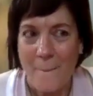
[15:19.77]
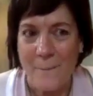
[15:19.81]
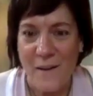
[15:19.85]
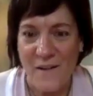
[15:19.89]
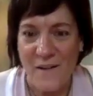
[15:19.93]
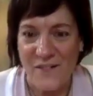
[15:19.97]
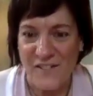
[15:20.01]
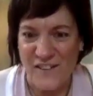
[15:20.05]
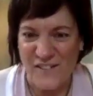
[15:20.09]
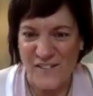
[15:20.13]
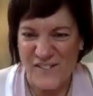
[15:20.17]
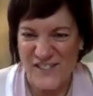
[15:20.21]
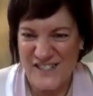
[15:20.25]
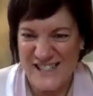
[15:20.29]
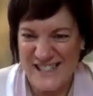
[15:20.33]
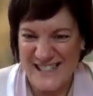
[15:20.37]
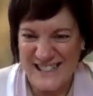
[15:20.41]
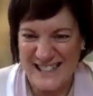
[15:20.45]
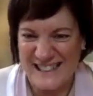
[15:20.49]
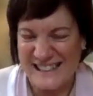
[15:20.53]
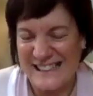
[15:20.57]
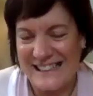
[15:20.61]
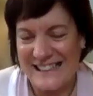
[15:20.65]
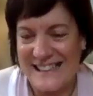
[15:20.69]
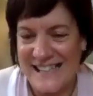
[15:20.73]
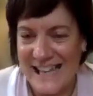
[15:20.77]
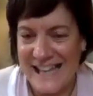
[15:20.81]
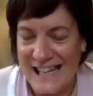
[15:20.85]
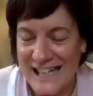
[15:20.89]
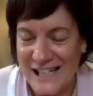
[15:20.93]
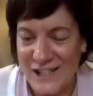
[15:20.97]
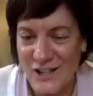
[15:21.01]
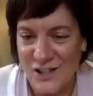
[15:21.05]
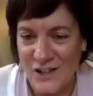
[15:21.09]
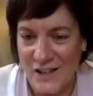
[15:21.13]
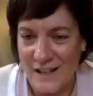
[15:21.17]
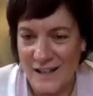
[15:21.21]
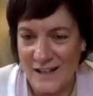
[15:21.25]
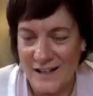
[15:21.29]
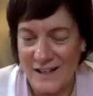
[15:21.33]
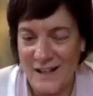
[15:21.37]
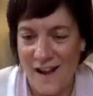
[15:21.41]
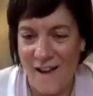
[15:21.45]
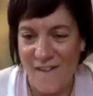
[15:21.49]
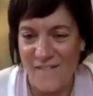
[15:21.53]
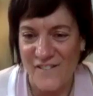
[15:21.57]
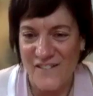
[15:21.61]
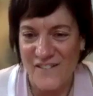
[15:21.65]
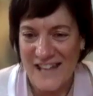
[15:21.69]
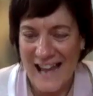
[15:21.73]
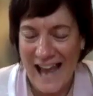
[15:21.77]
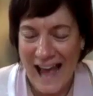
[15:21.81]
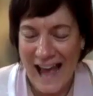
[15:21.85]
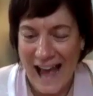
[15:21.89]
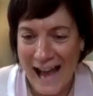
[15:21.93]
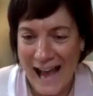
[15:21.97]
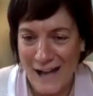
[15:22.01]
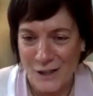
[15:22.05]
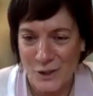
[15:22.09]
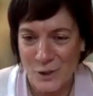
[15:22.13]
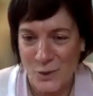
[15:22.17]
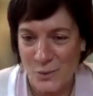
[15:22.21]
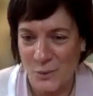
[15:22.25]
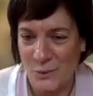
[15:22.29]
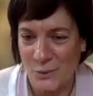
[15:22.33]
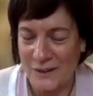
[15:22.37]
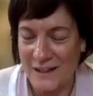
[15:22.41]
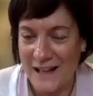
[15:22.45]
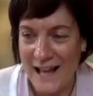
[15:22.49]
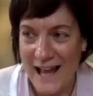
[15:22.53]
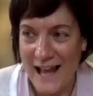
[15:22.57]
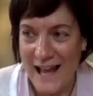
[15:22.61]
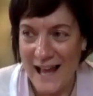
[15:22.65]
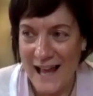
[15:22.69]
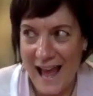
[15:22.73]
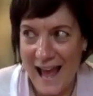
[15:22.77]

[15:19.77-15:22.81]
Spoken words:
but the facilitation of the actual